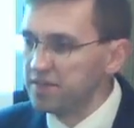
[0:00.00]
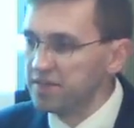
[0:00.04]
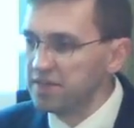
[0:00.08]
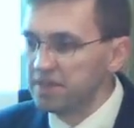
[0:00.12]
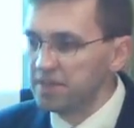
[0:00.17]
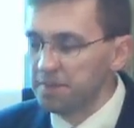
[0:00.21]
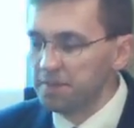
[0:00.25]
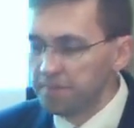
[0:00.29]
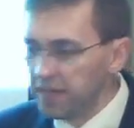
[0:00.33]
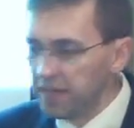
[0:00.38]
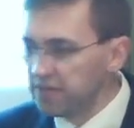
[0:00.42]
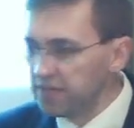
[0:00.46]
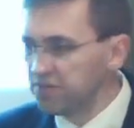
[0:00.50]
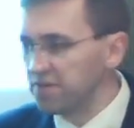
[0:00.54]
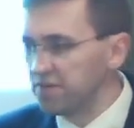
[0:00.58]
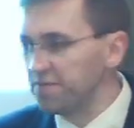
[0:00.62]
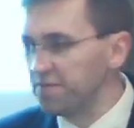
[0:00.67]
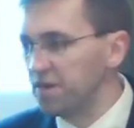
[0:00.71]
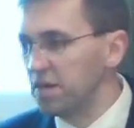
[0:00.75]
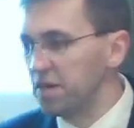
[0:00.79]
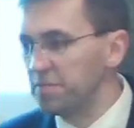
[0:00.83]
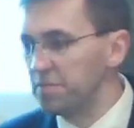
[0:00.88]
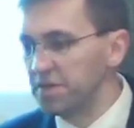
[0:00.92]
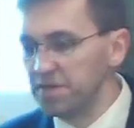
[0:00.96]
to the best of
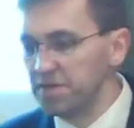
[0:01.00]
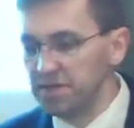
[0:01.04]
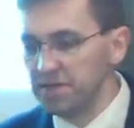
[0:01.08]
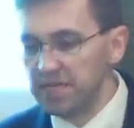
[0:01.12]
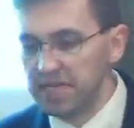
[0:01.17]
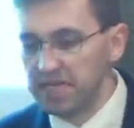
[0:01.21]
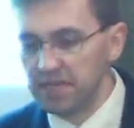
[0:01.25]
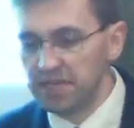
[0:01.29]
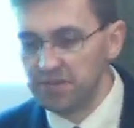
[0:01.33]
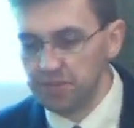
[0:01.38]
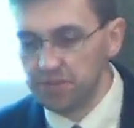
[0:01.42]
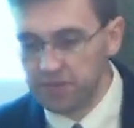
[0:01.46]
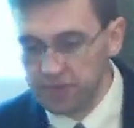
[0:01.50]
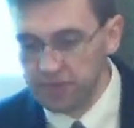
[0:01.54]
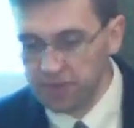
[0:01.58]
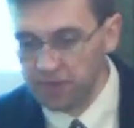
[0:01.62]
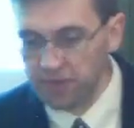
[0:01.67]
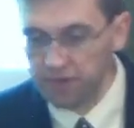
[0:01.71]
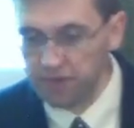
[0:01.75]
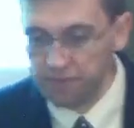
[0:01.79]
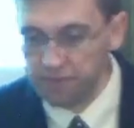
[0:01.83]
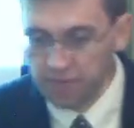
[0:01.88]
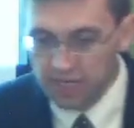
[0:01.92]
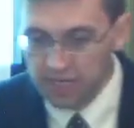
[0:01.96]
our ability as a
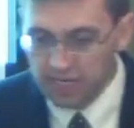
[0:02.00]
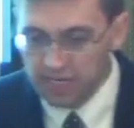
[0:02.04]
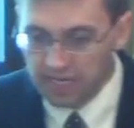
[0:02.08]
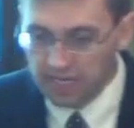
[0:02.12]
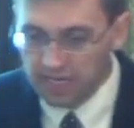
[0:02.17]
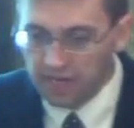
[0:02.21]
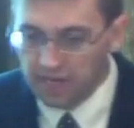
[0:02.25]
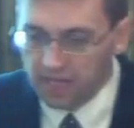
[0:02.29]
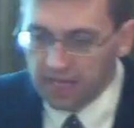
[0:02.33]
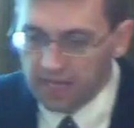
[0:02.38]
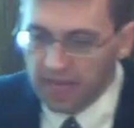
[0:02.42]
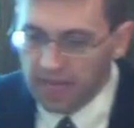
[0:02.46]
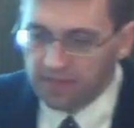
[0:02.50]
result of reading it.